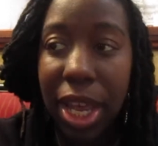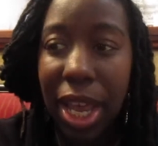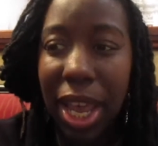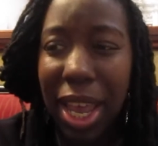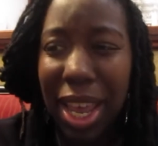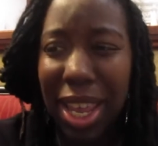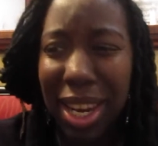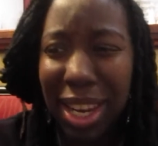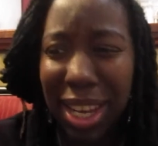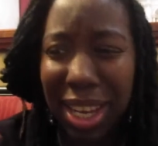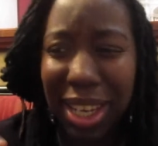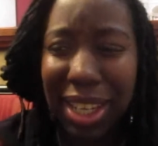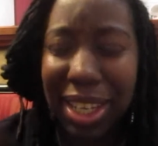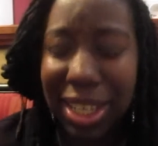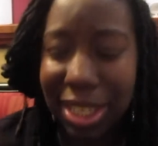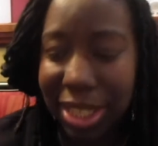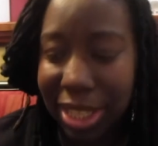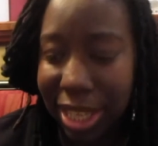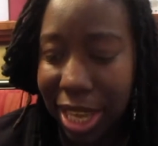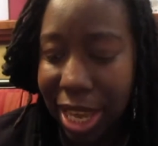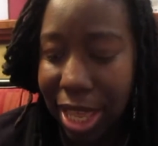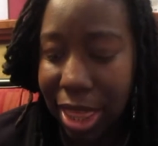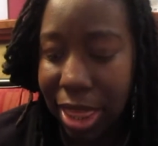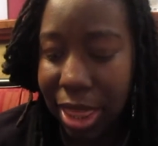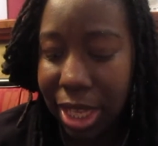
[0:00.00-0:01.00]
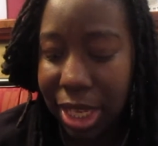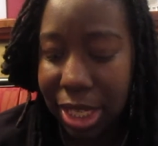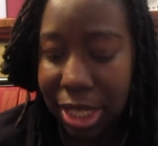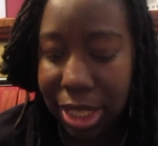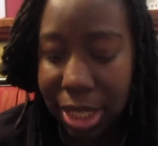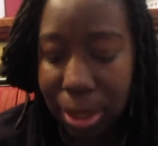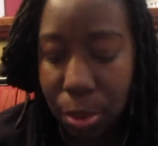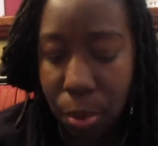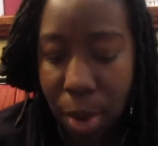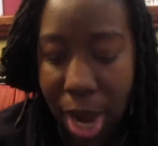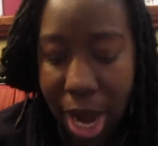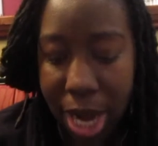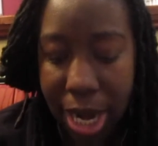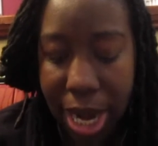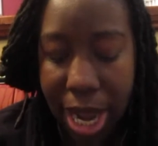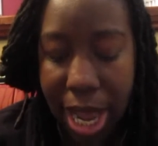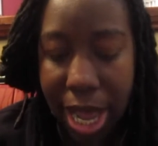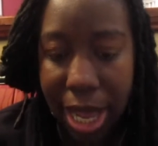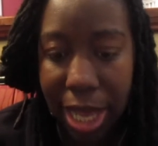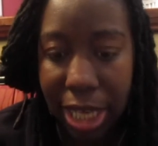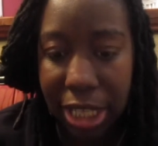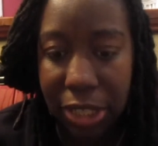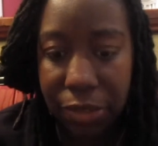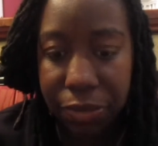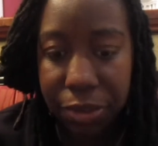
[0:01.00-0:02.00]
and like let's say this, why
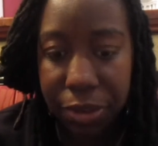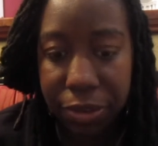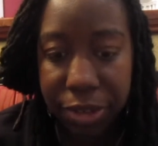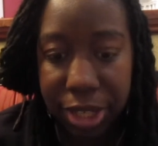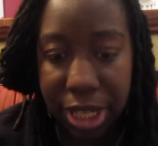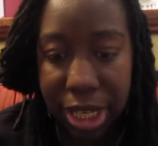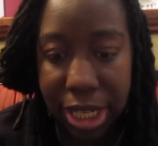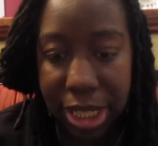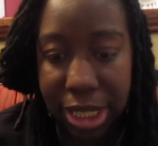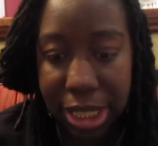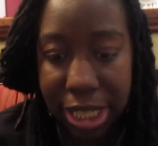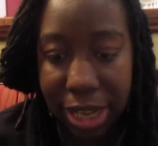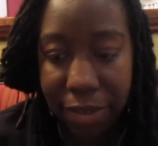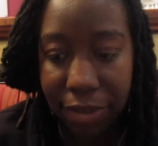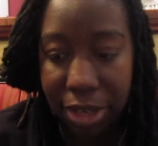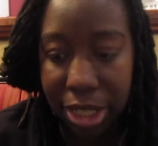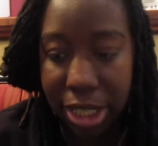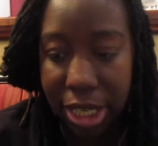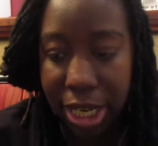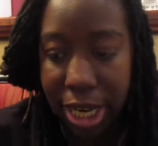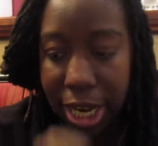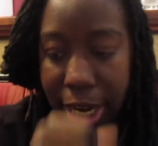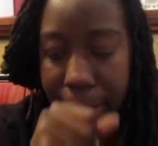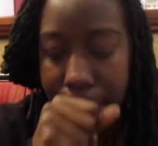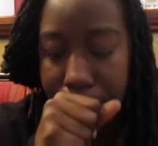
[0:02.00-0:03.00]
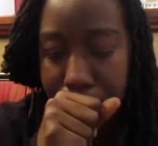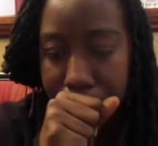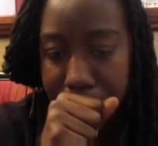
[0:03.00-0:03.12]
not? It's fifteen seventeen,